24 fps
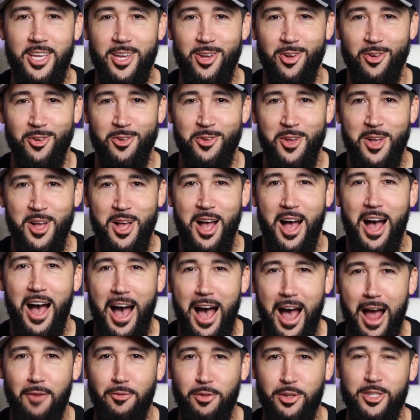here.
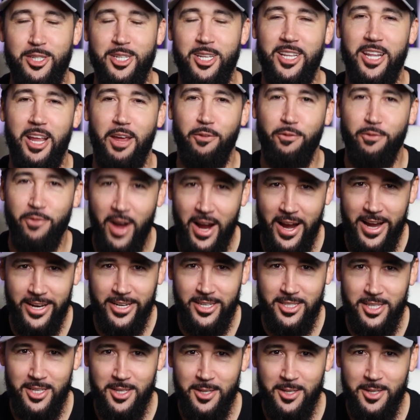Obviously they fight.